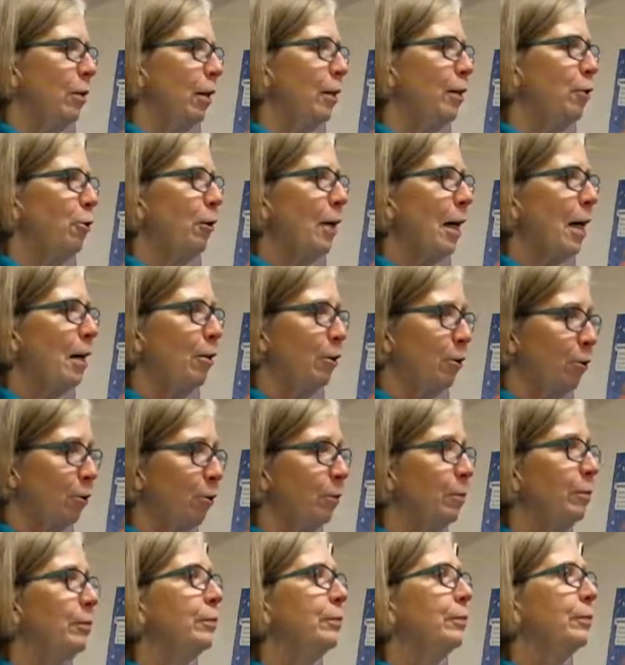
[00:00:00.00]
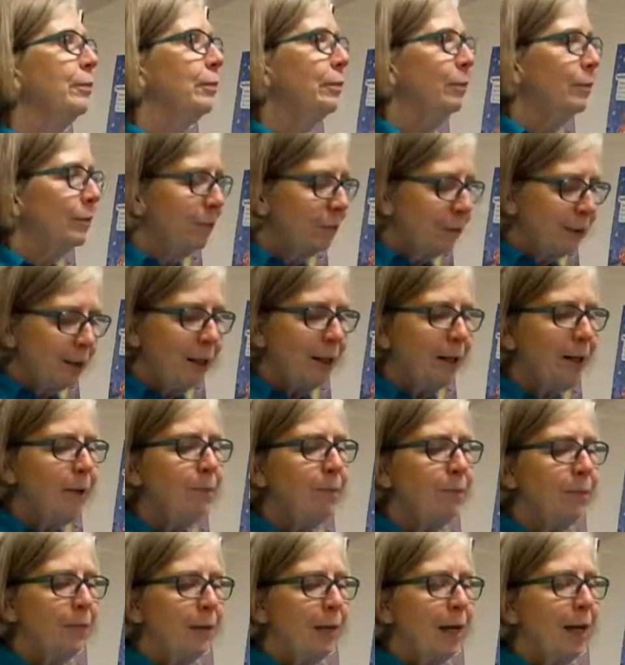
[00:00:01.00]
on your calendar. Okay?
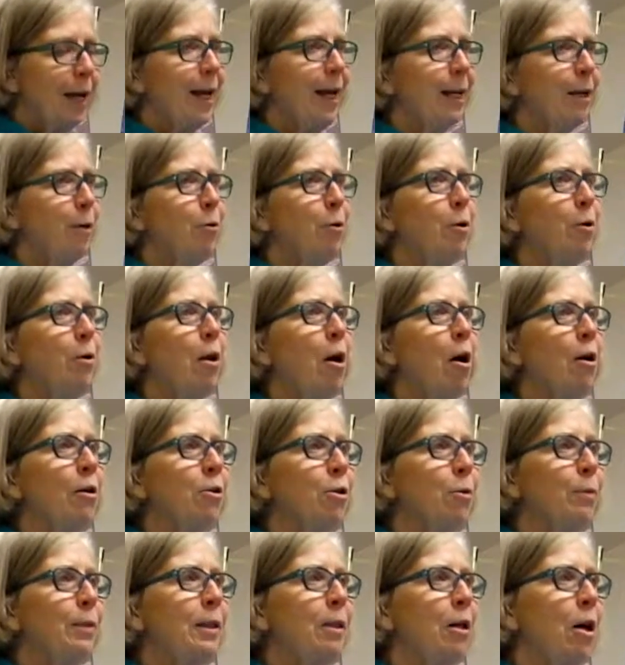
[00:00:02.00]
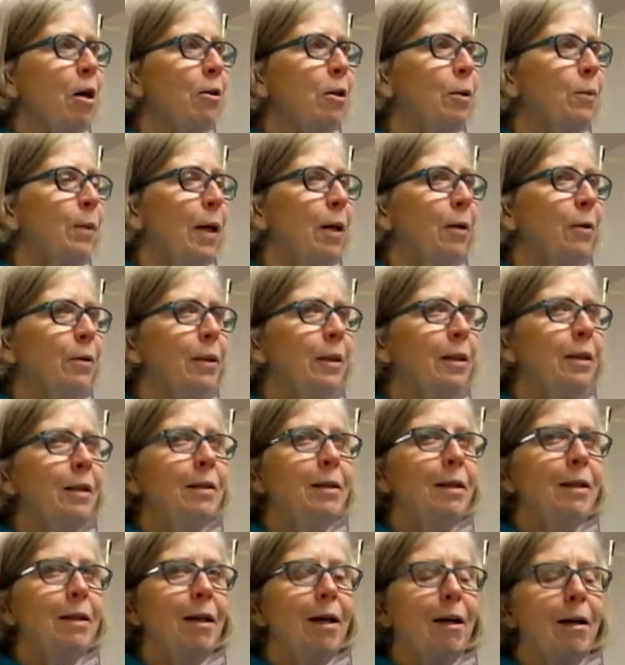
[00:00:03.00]
And it will also be talked about
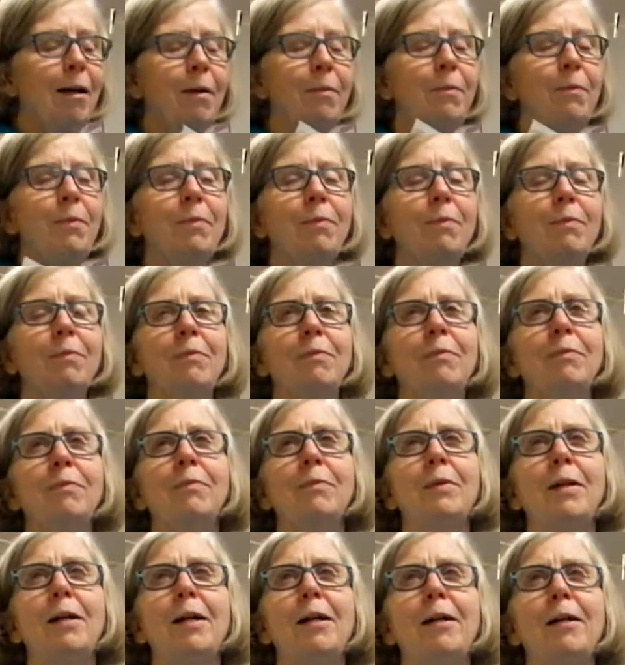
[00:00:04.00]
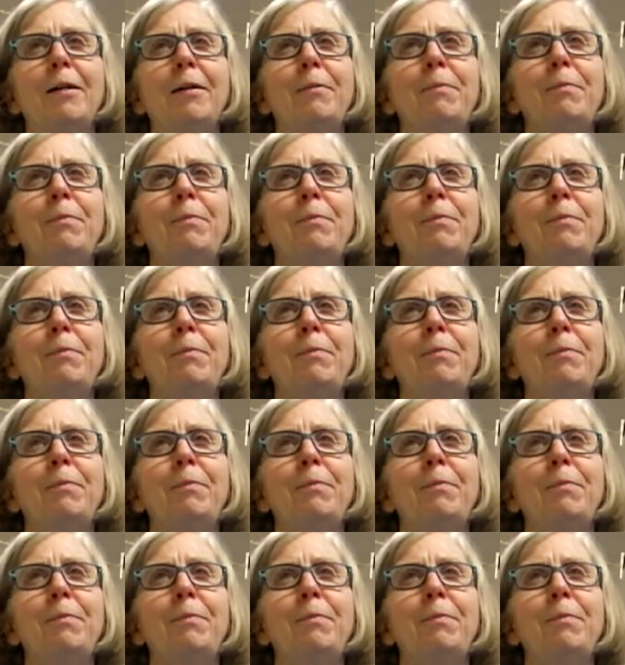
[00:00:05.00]
in the uh,